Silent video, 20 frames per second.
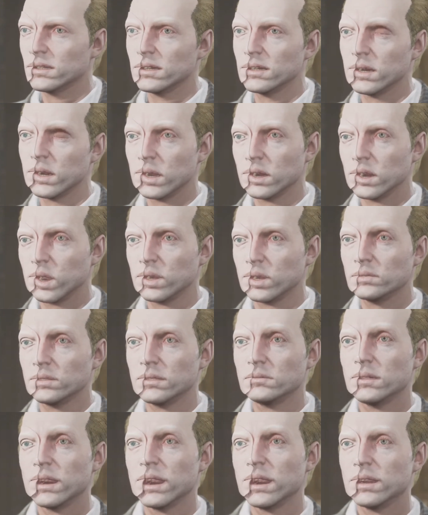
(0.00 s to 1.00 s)
Can you give
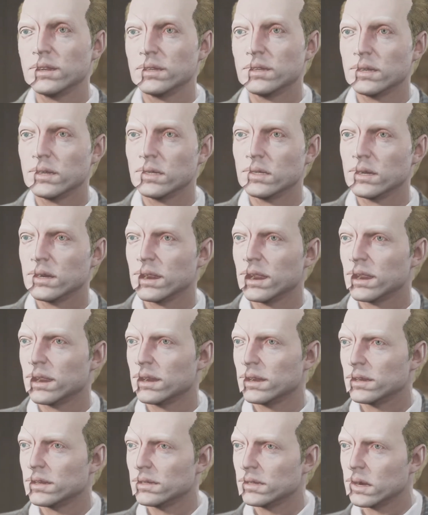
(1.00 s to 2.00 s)
him this?
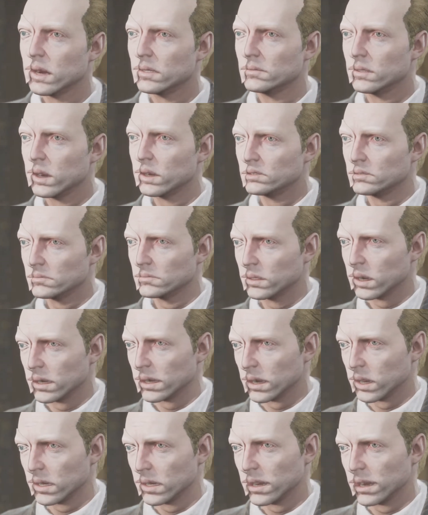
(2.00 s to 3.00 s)
It's not much, but
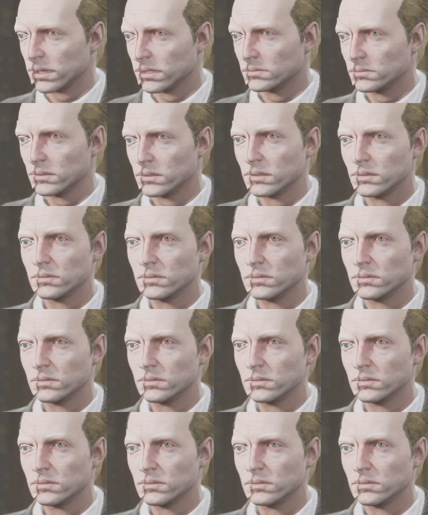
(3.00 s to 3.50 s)
it'll help.